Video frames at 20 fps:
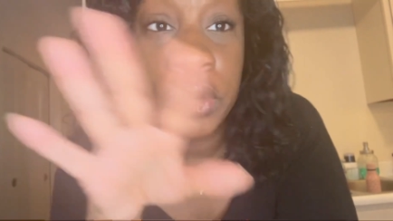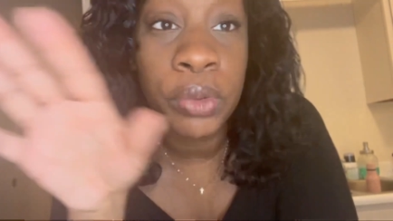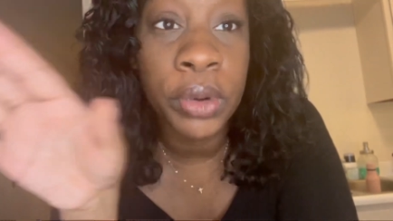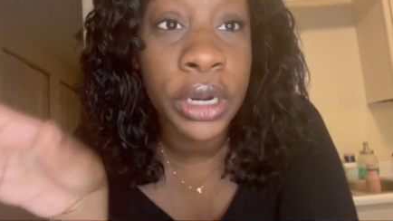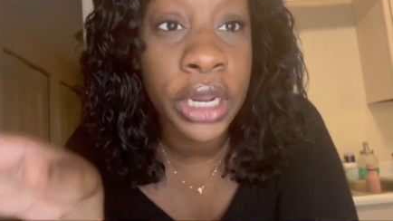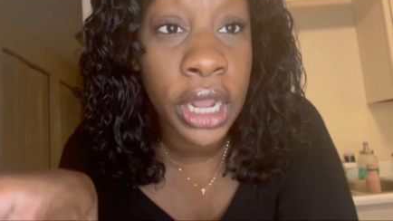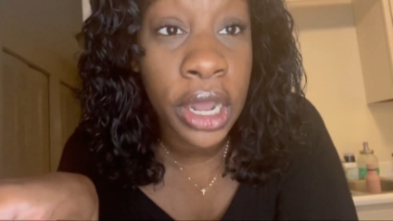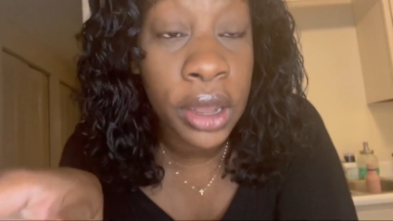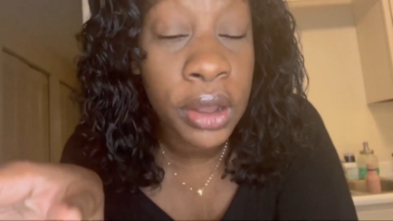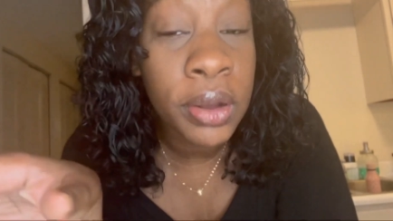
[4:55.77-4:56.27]

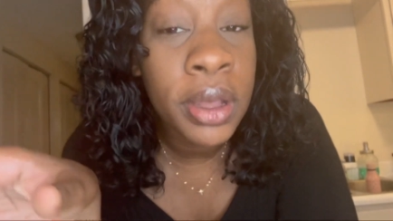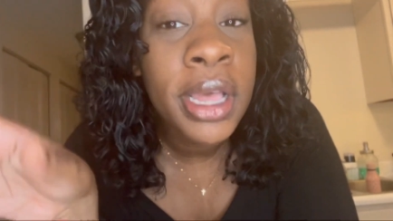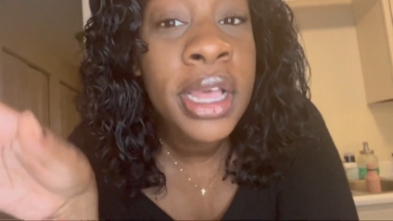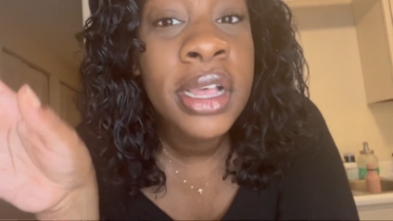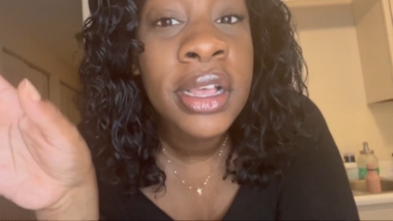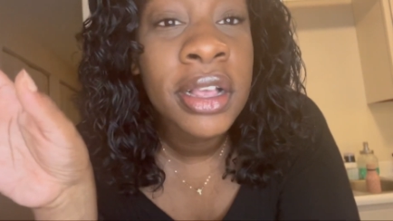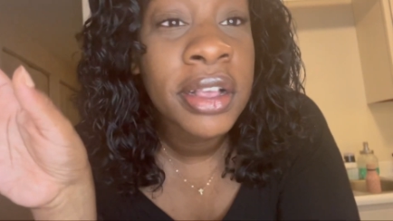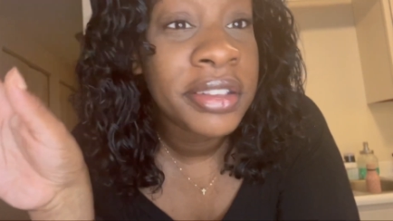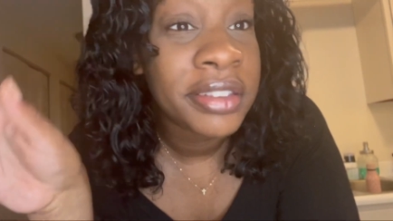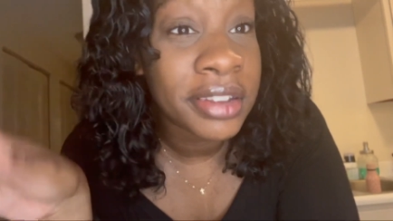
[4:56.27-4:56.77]
want to go.
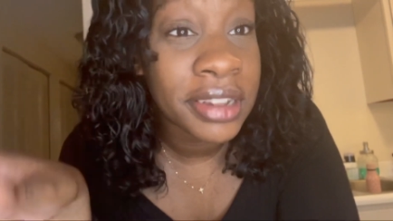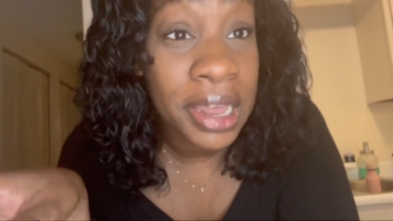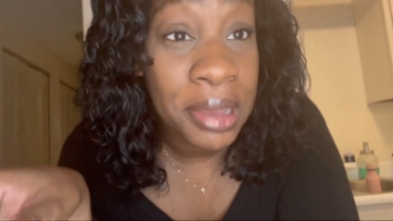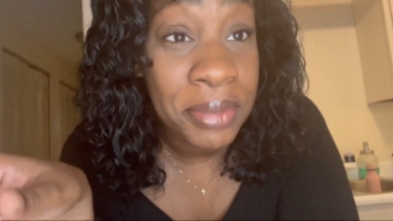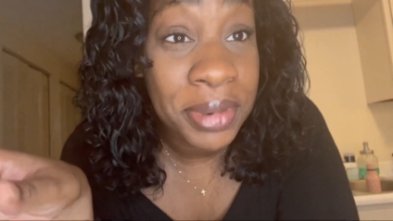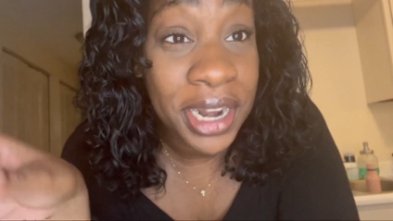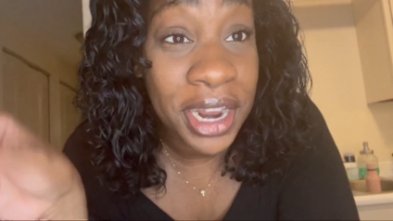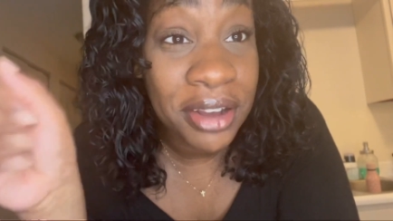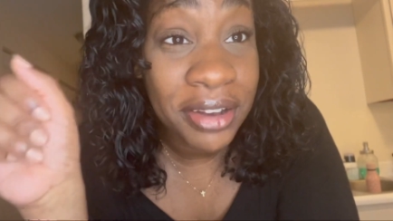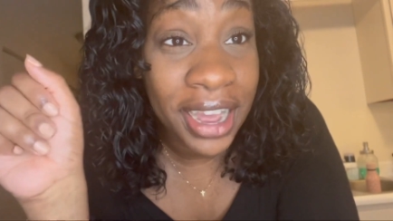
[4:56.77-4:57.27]
So let
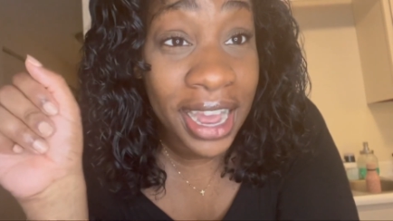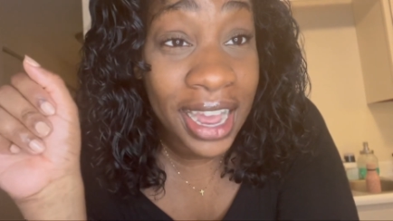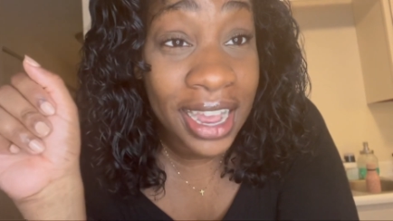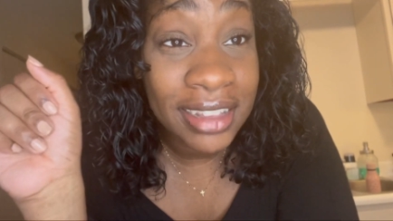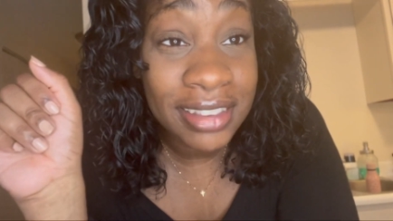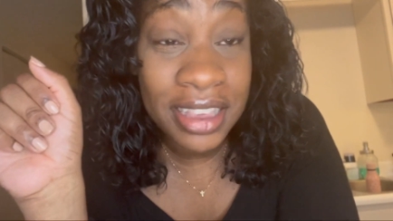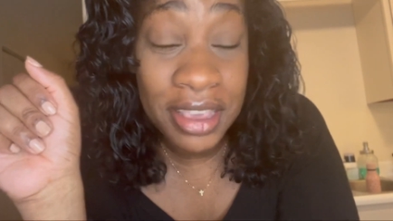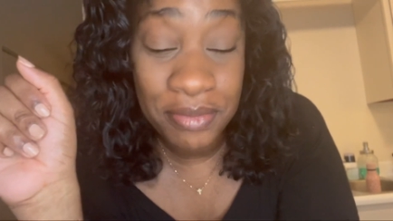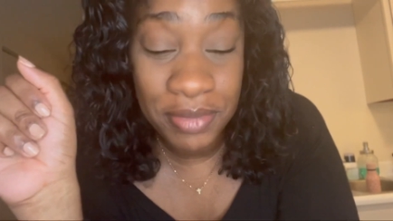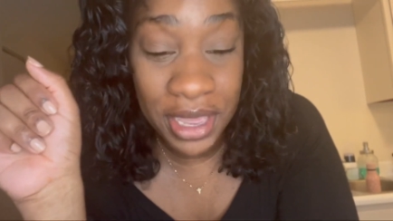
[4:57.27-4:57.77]
me know,
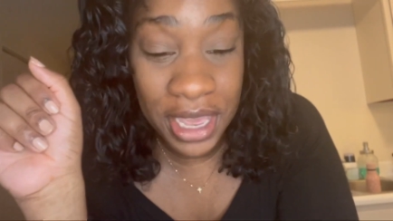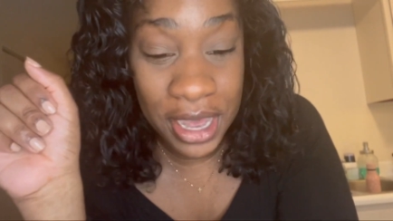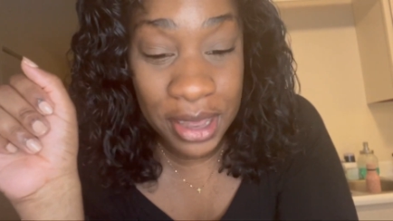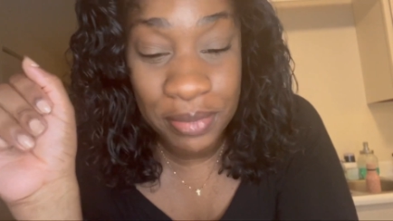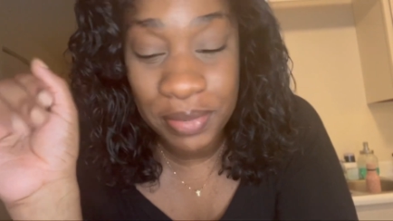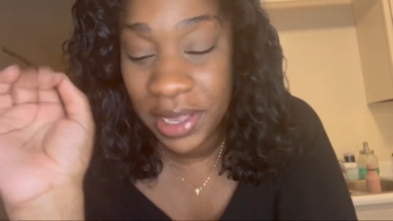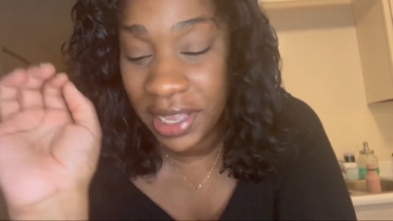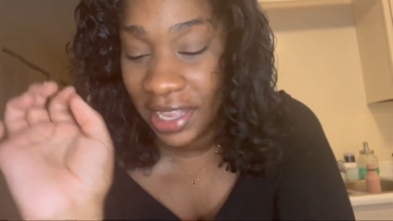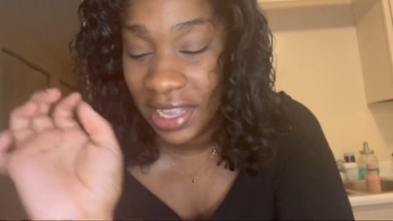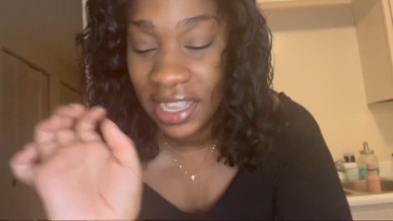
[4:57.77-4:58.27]
guys. Hit me
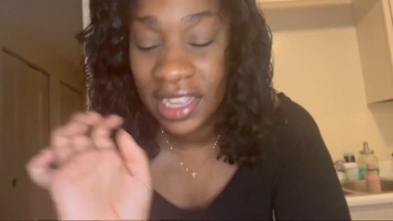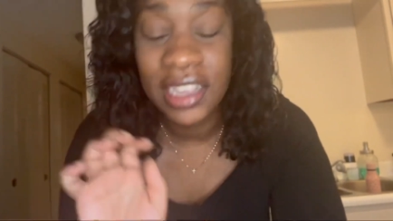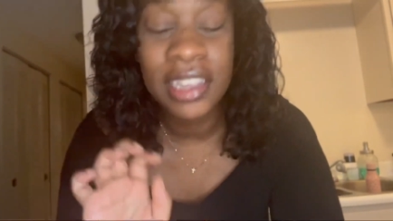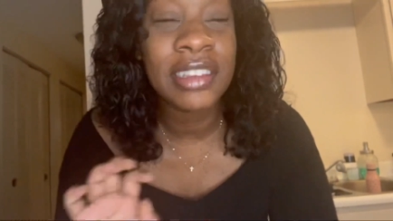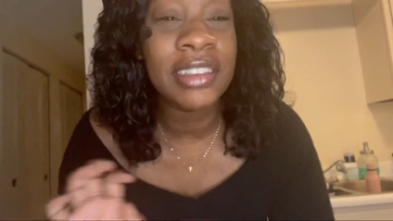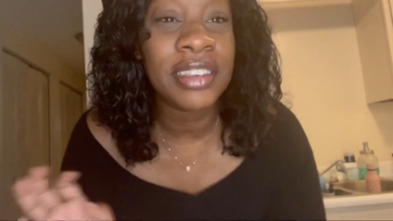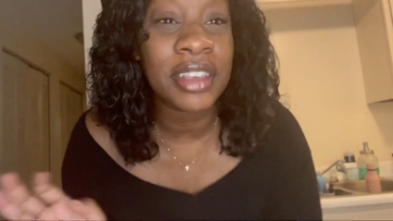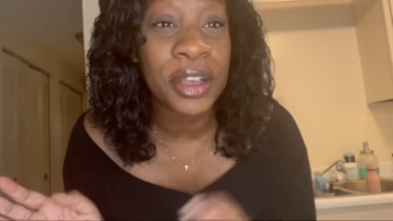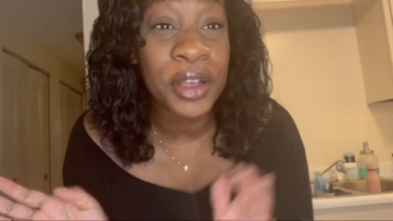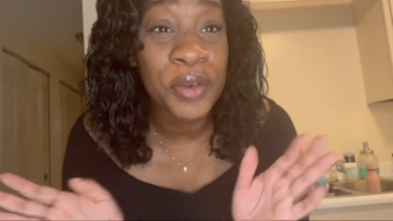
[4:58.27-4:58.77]
up.
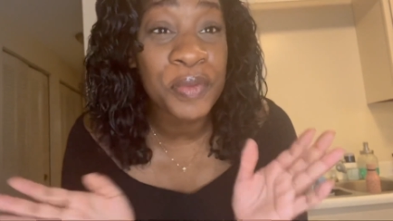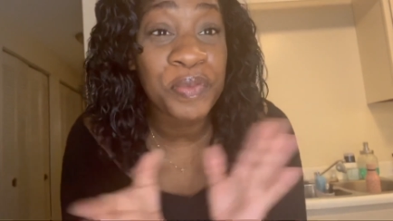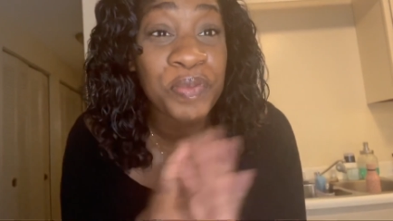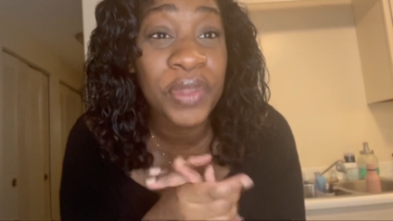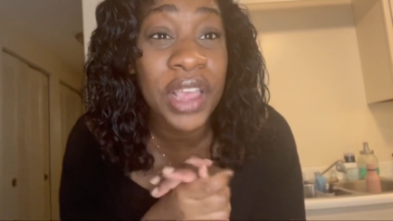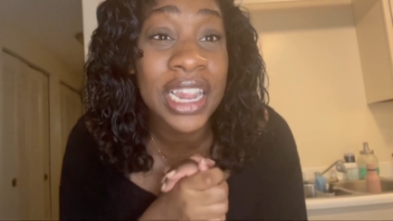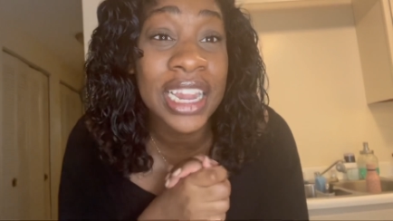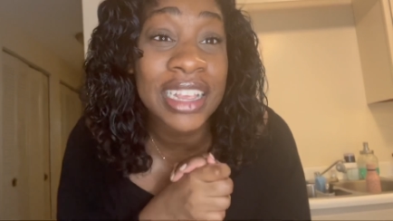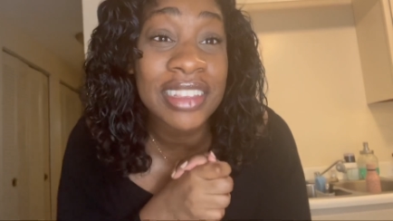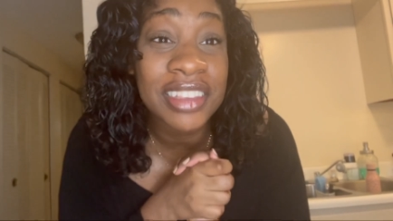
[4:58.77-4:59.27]
So
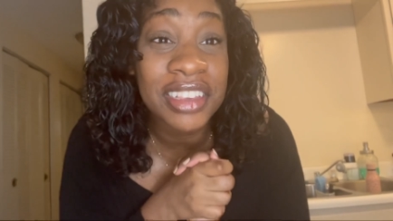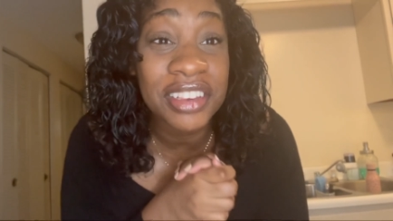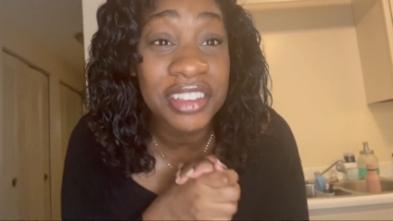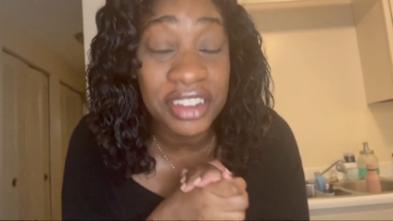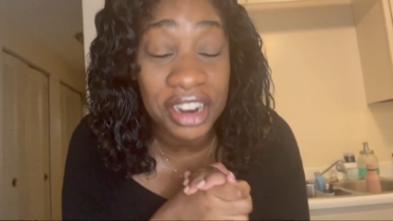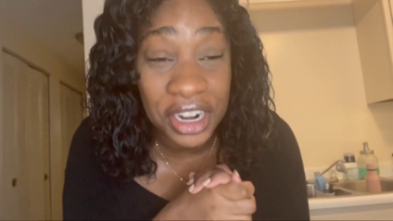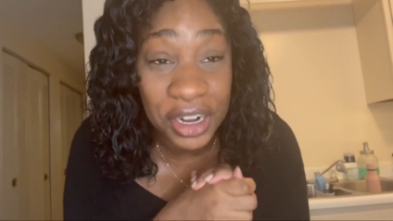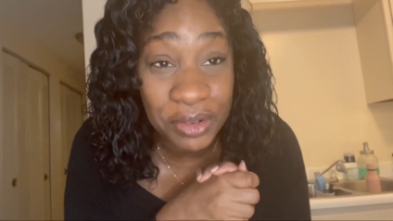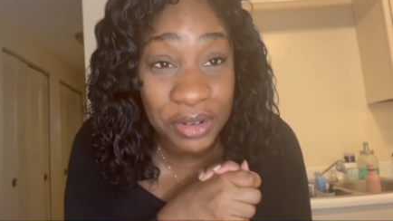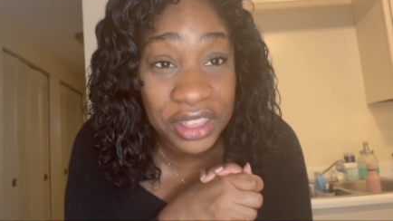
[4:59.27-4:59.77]
let's get
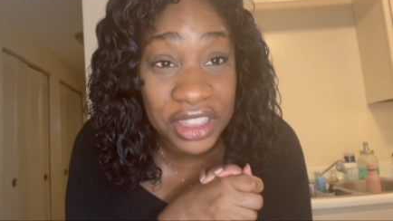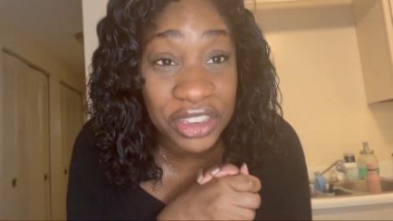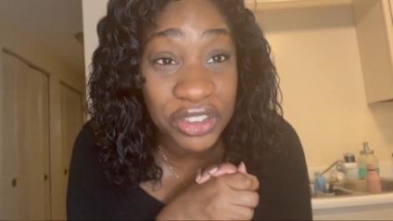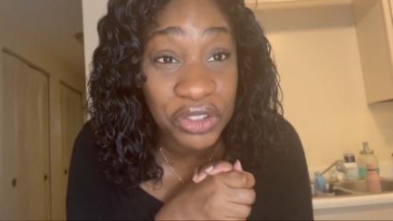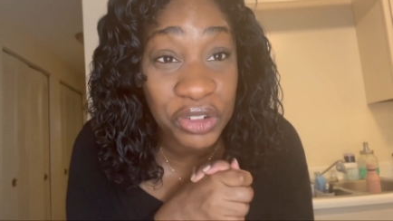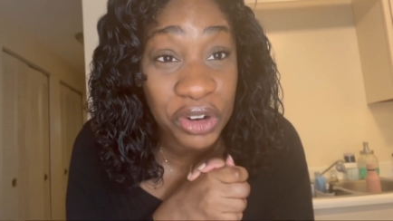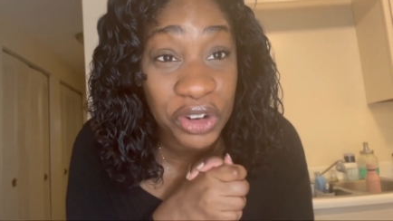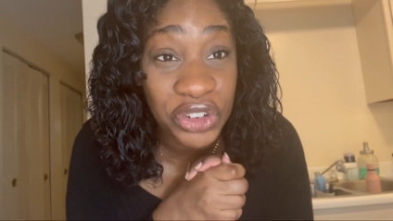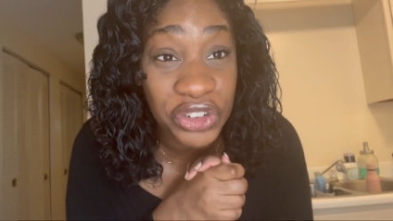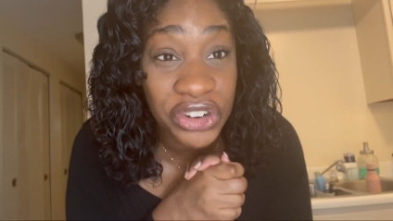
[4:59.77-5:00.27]
started with this
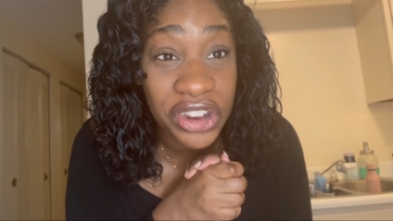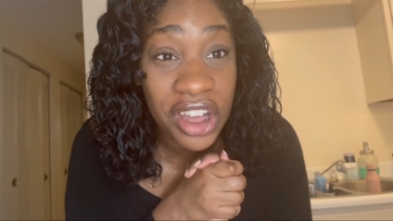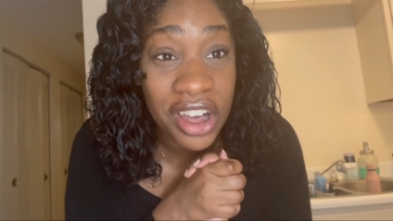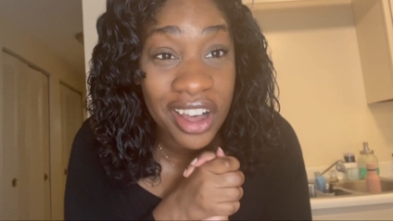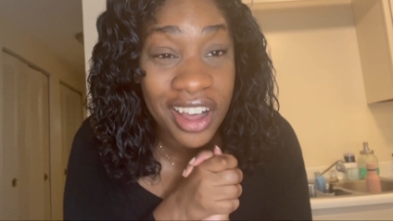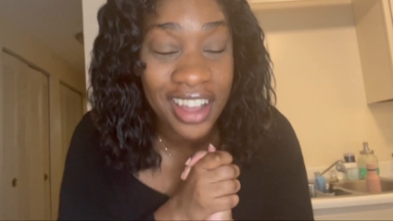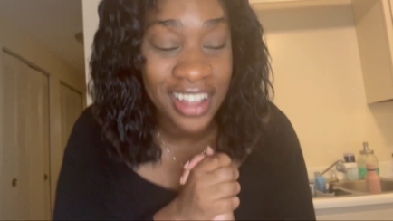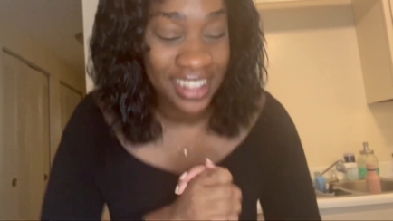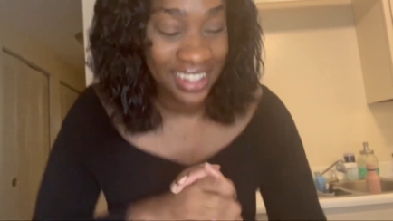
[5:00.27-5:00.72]
grocery haul.